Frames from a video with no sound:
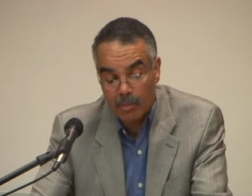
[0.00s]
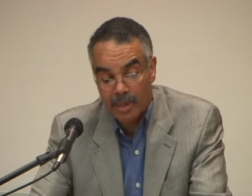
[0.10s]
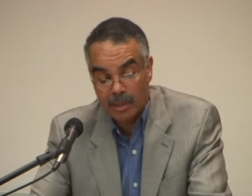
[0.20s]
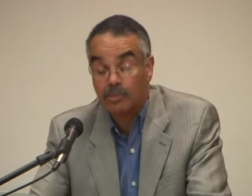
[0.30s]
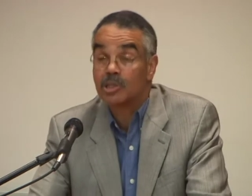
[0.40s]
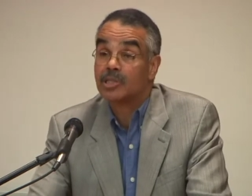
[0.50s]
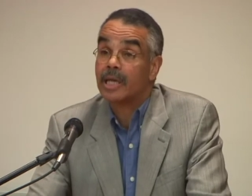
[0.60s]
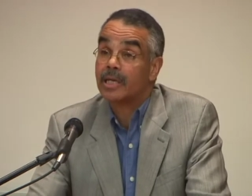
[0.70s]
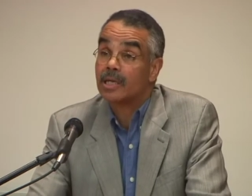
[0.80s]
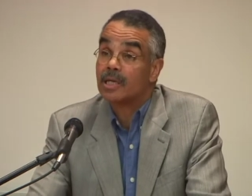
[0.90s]
made a
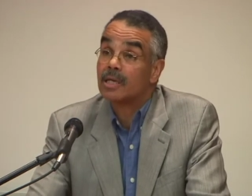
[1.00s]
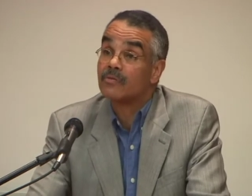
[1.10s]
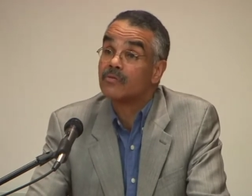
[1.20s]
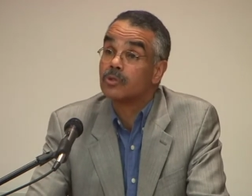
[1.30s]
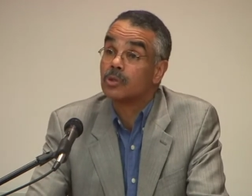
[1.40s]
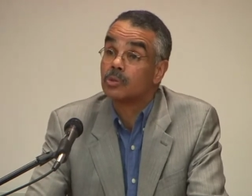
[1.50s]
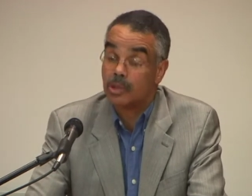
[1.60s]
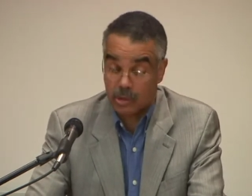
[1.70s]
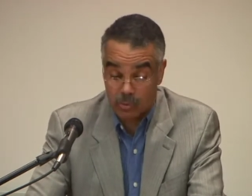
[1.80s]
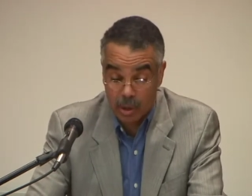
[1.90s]
mistake and flew to
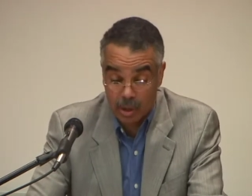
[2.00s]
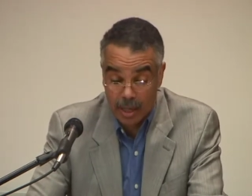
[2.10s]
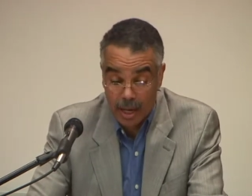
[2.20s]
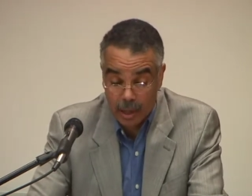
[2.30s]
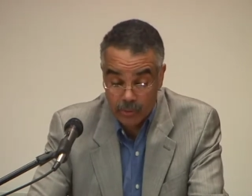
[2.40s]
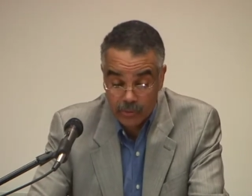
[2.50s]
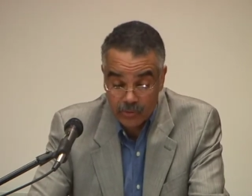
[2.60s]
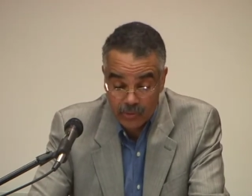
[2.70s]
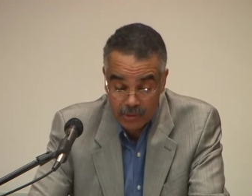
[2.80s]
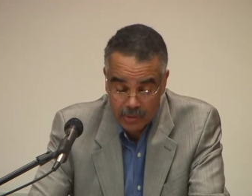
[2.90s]
the wrong house.
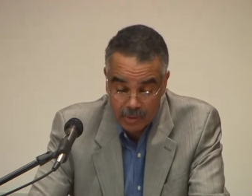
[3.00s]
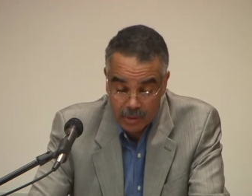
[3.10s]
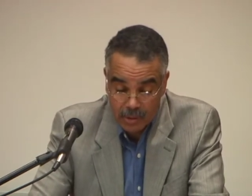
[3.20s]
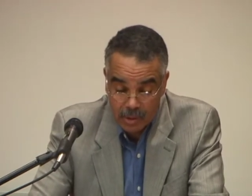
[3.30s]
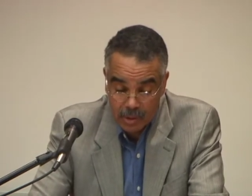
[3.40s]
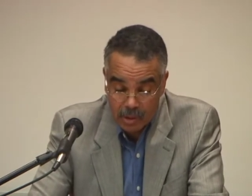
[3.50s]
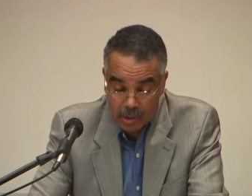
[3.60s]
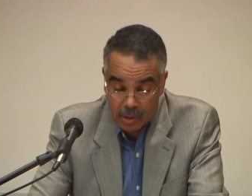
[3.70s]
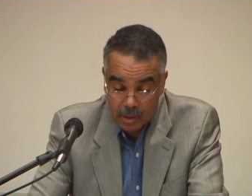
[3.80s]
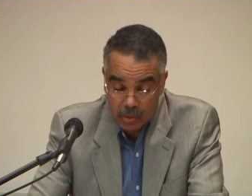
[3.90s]

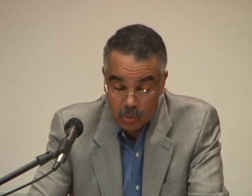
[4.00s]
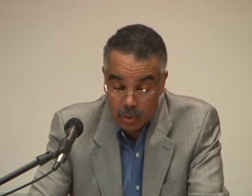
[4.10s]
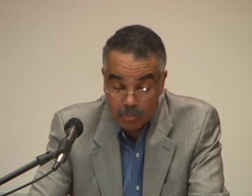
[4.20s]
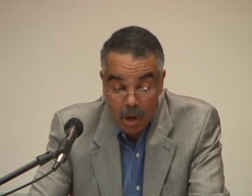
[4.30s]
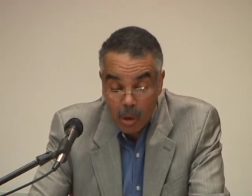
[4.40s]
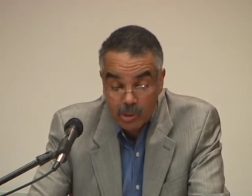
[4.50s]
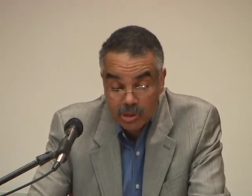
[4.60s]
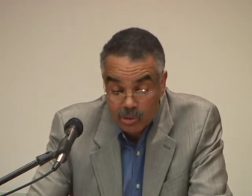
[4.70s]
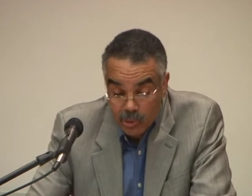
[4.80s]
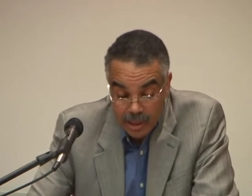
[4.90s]
When Paul was
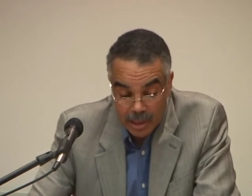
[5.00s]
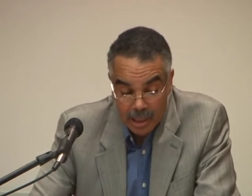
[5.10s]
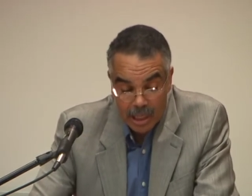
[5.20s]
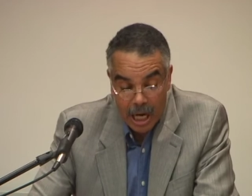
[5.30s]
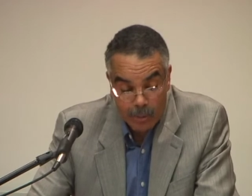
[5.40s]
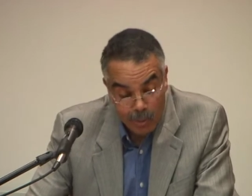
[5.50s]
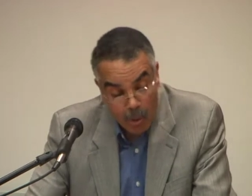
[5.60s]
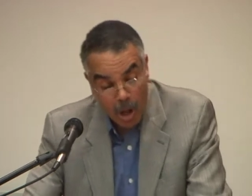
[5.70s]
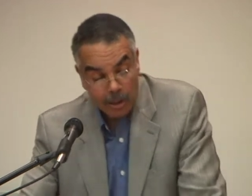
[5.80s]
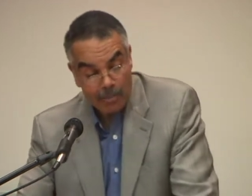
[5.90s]
three, I
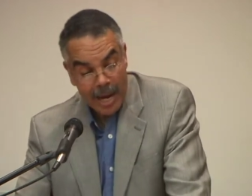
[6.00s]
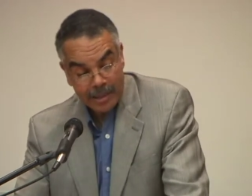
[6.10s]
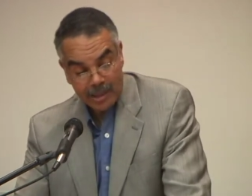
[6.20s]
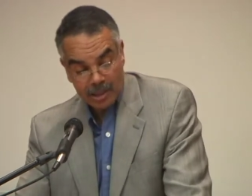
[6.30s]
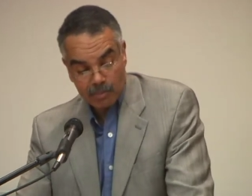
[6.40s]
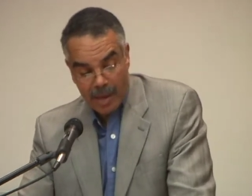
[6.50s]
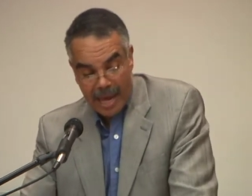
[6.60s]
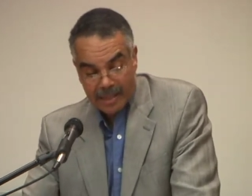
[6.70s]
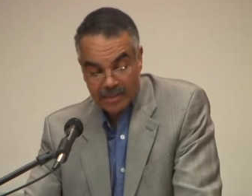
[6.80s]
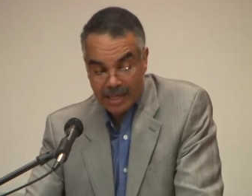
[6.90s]
recall unpacking his
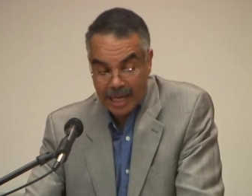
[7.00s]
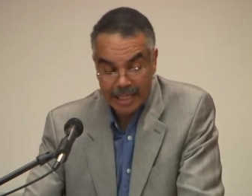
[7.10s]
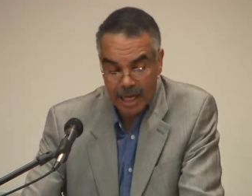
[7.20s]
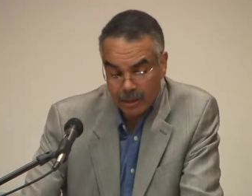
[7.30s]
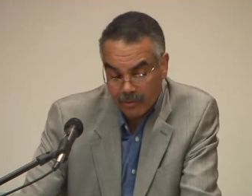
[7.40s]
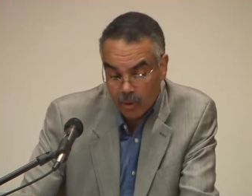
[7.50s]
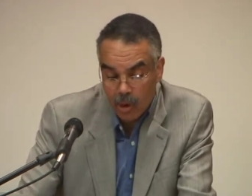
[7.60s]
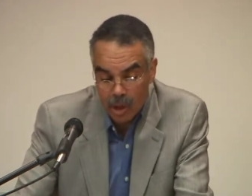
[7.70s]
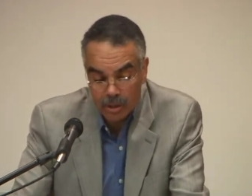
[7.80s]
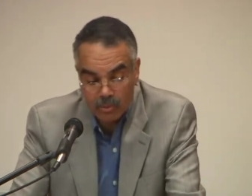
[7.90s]
bags and heading out of our
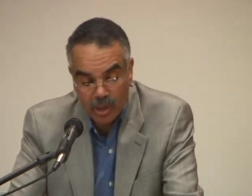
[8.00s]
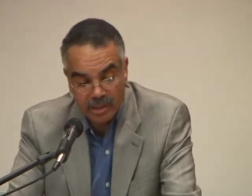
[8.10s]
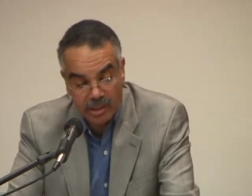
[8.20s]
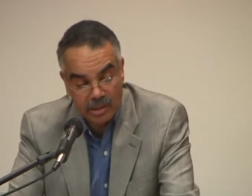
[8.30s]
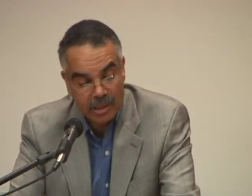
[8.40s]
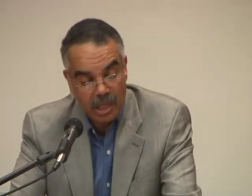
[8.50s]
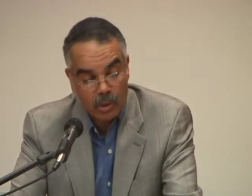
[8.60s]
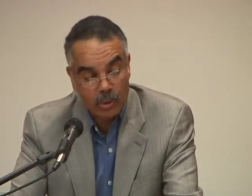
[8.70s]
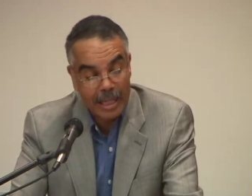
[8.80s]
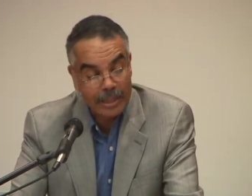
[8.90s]
Harlem residence
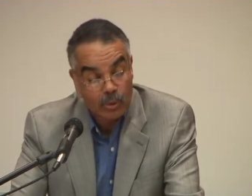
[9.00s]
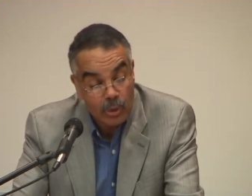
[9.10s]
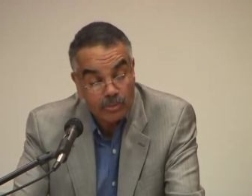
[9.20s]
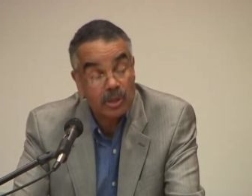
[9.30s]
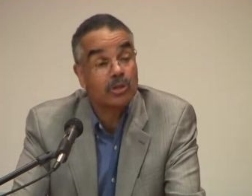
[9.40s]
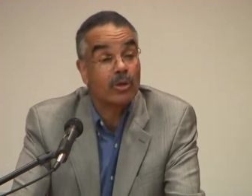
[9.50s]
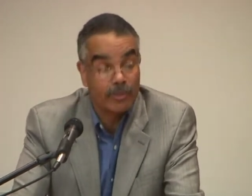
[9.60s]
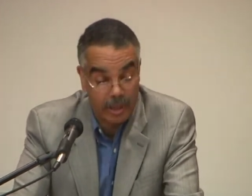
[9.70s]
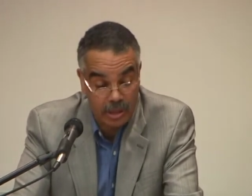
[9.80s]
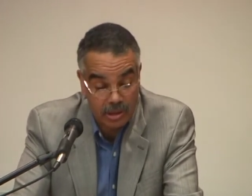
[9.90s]
with that grim
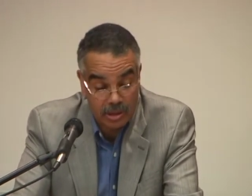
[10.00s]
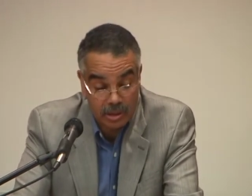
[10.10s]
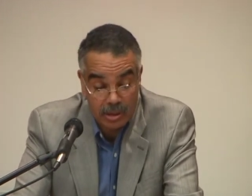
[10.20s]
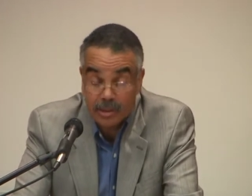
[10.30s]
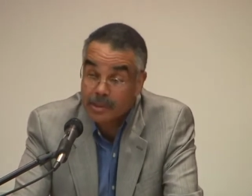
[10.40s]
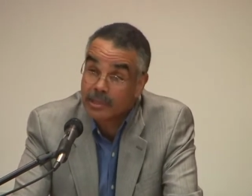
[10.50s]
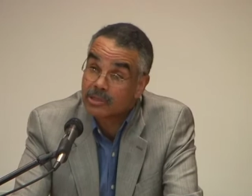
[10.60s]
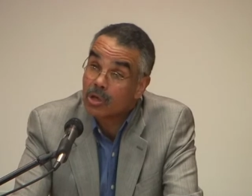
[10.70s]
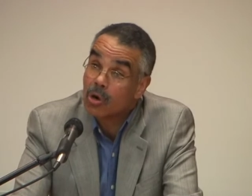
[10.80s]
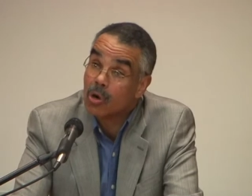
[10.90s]
determination that is
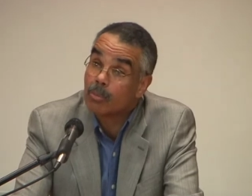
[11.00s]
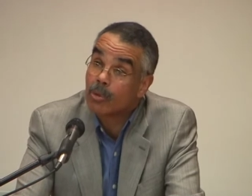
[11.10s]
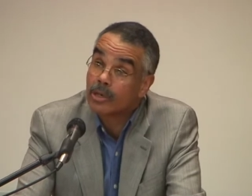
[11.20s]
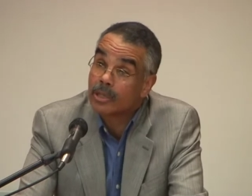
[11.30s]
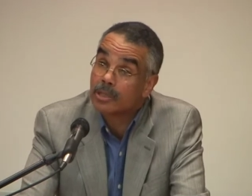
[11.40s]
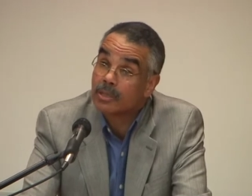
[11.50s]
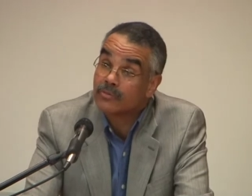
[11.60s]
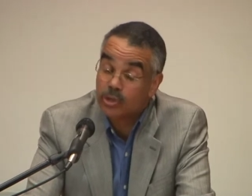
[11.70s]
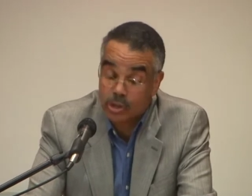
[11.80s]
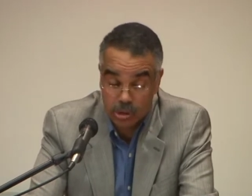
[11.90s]
the hallmark of
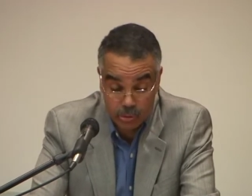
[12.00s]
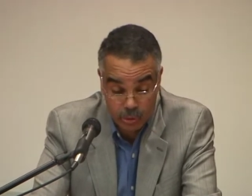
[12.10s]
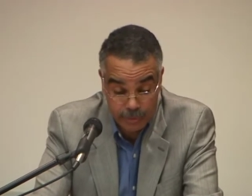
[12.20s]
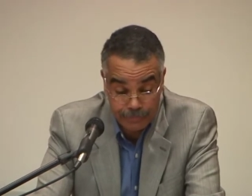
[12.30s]
children.